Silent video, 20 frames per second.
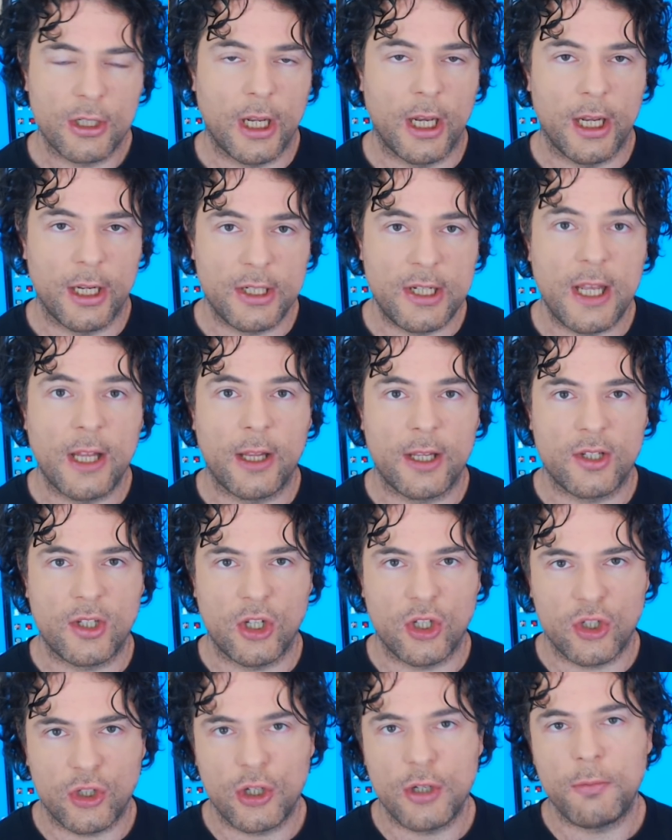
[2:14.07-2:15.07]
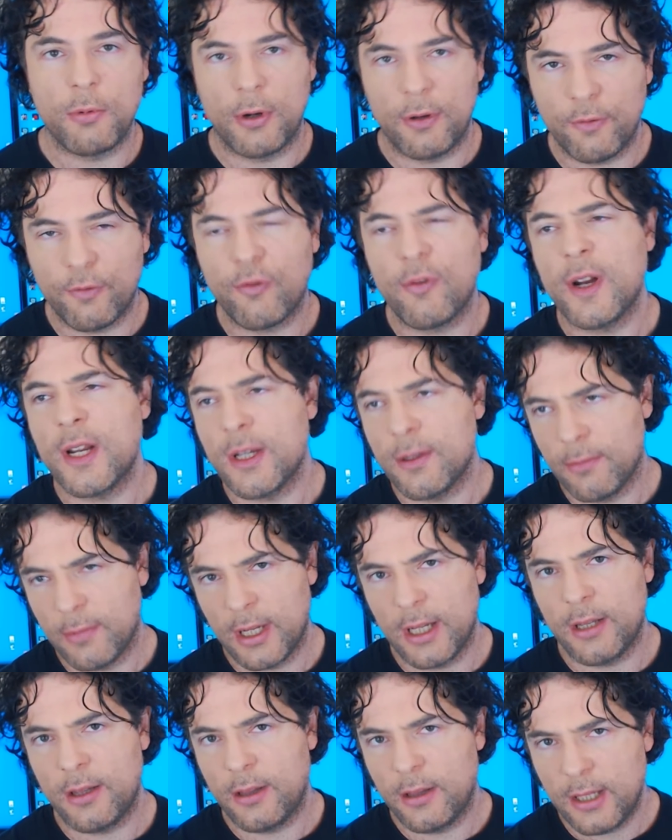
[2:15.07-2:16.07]
DLSS 2.3,
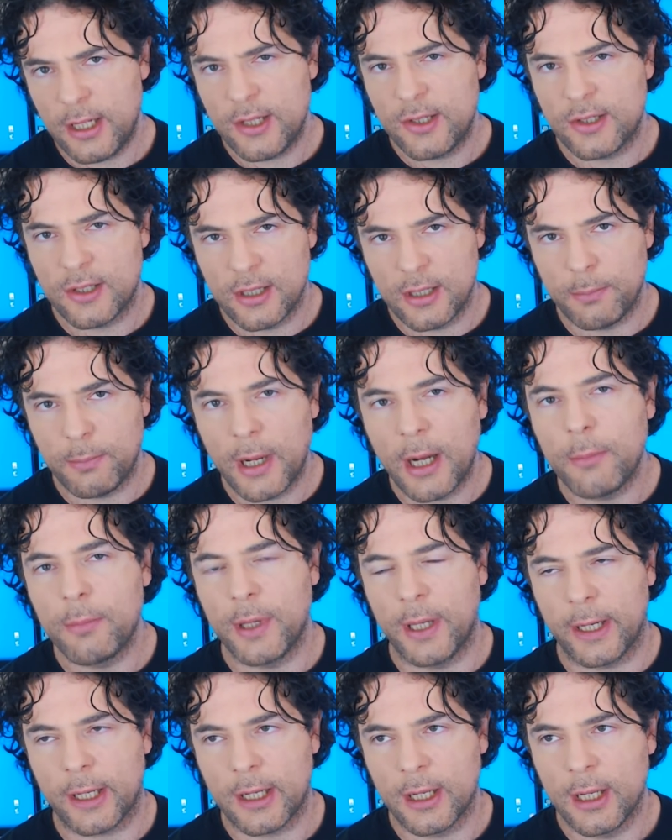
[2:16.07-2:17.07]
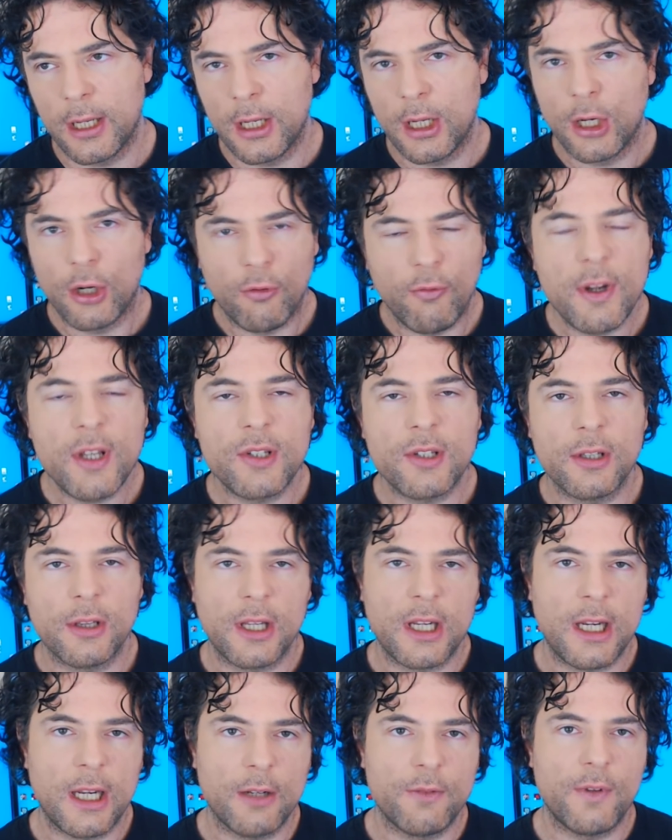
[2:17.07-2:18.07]
at least to the public.
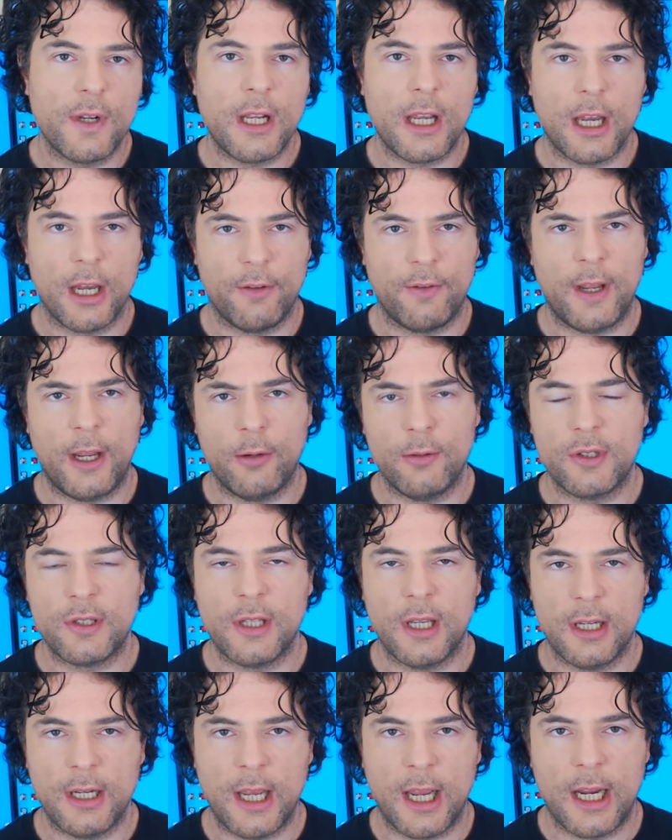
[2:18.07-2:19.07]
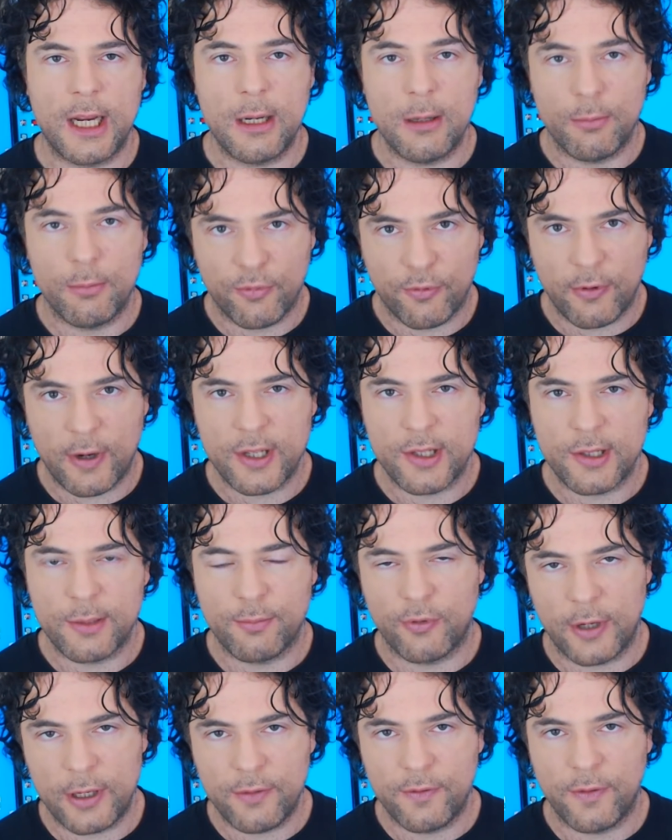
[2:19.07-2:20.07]
Recently, Nvidia have hosted a press
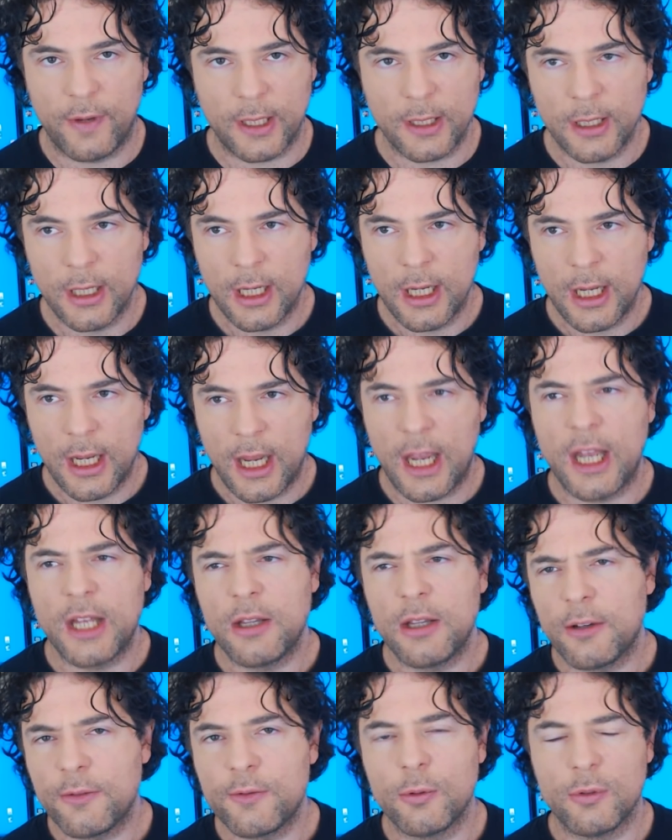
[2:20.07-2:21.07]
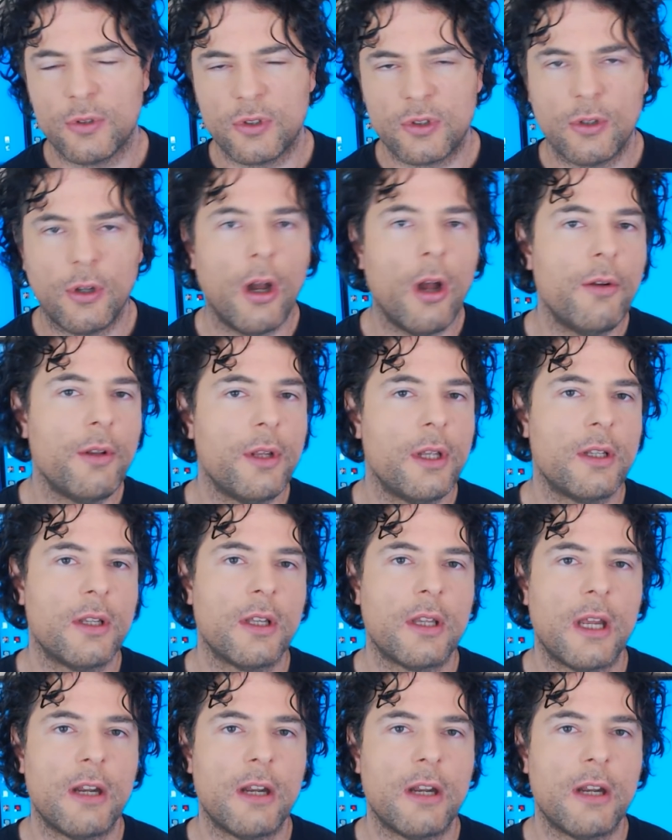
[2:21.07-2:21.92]
briefing, and of course, not only did they